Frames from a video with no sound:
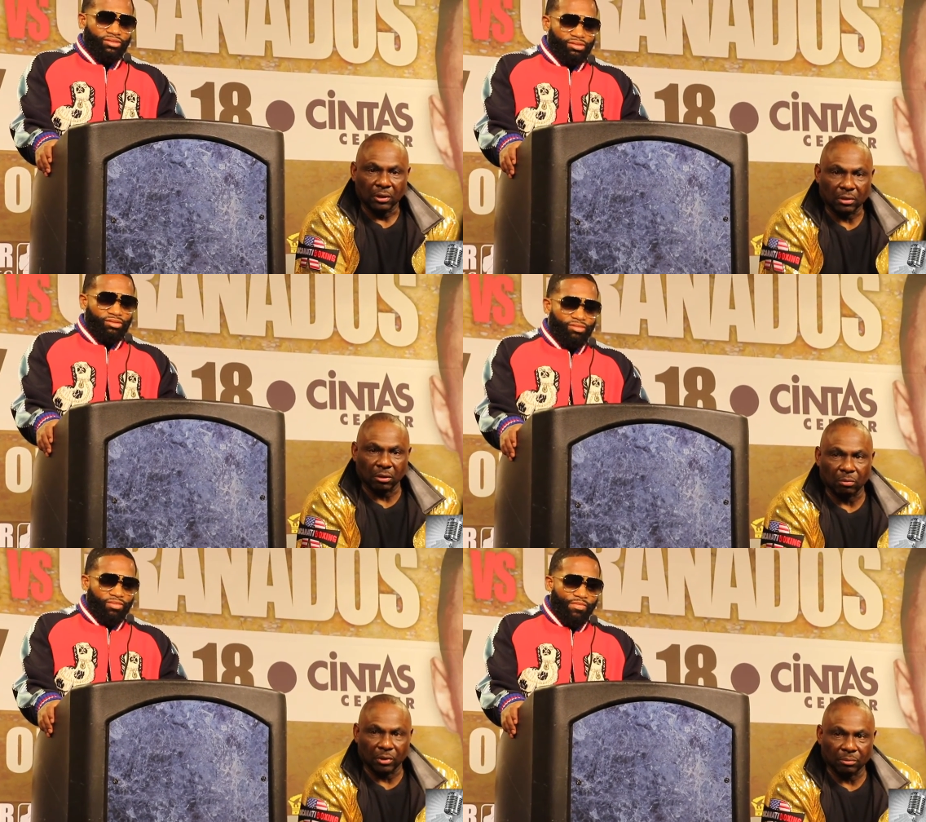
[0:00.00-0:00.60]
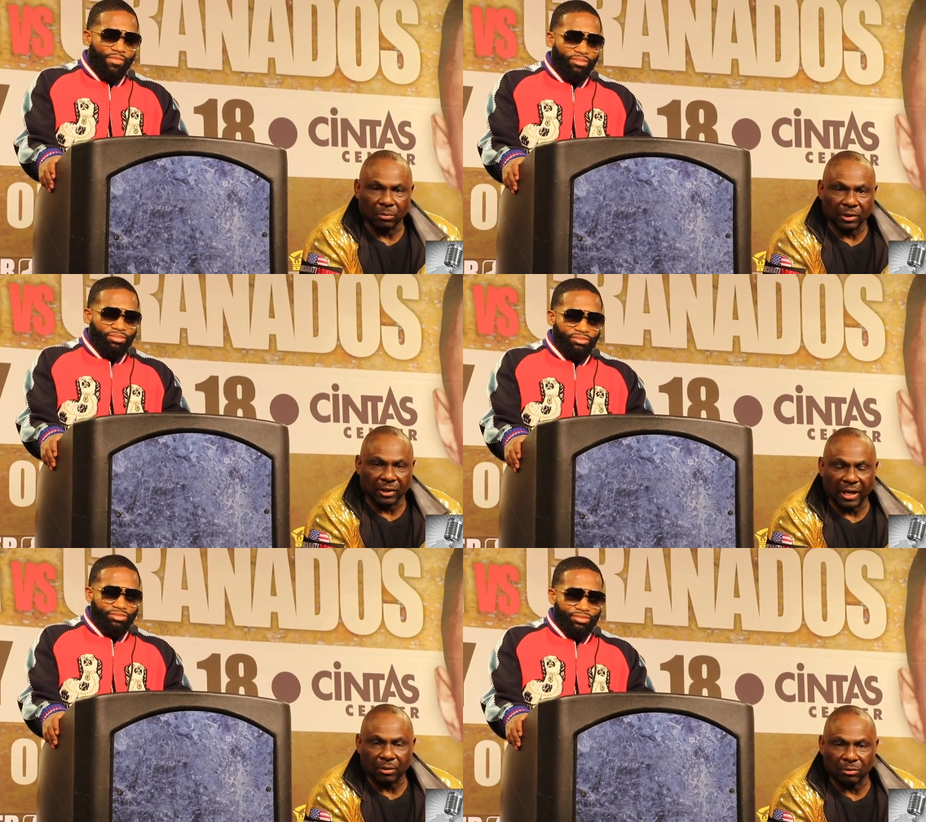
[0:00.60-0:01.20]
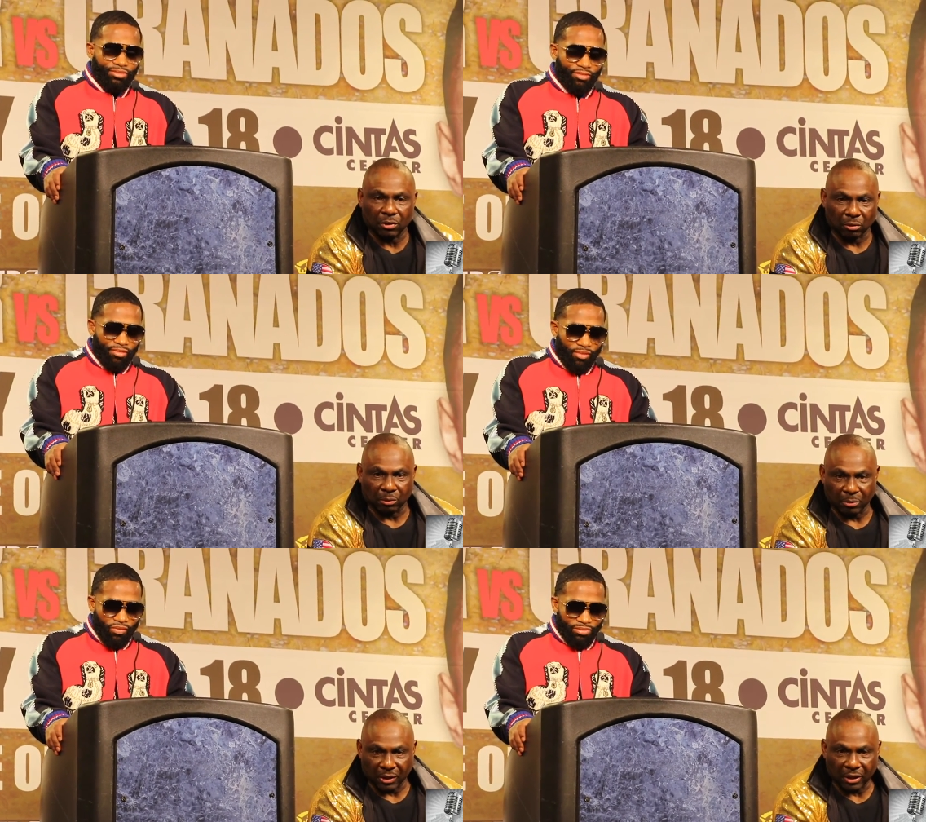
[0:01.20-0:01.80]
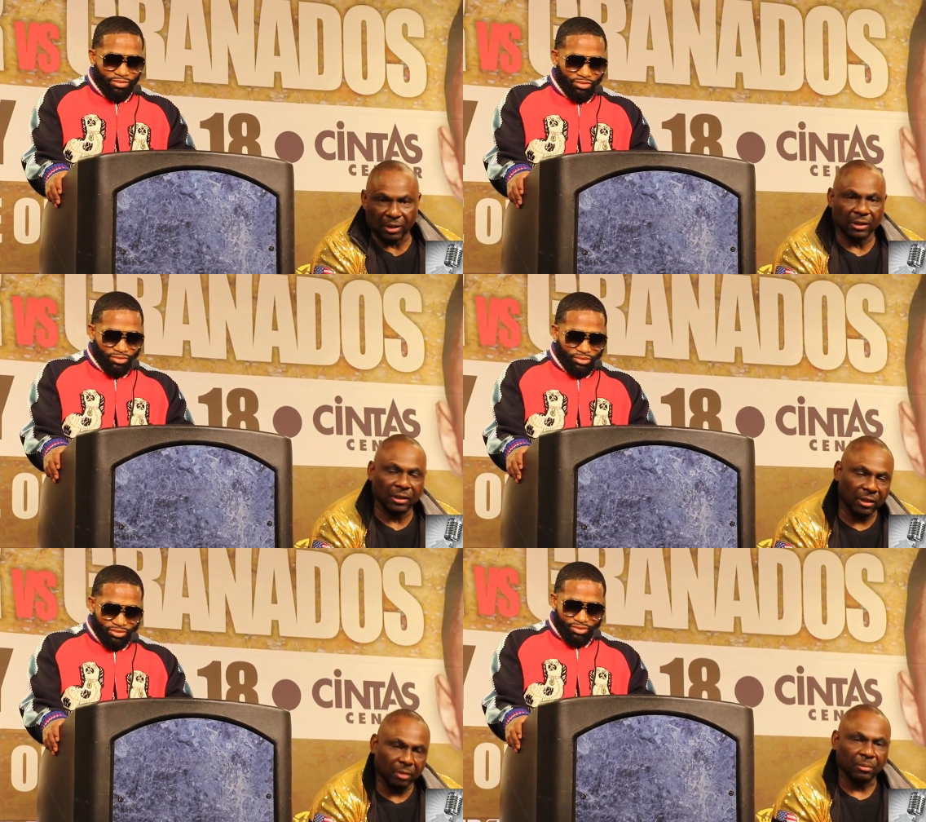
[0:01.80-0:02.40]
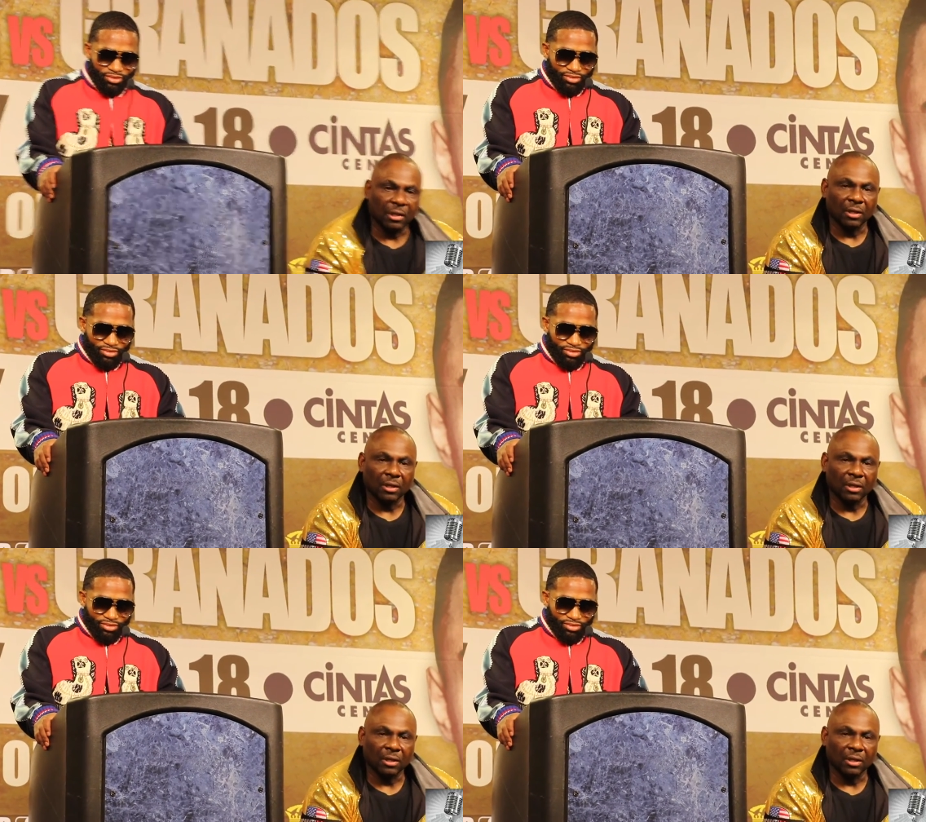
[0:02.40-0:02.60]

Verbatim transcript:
Speaker 1: So with, with that, you know, with me and him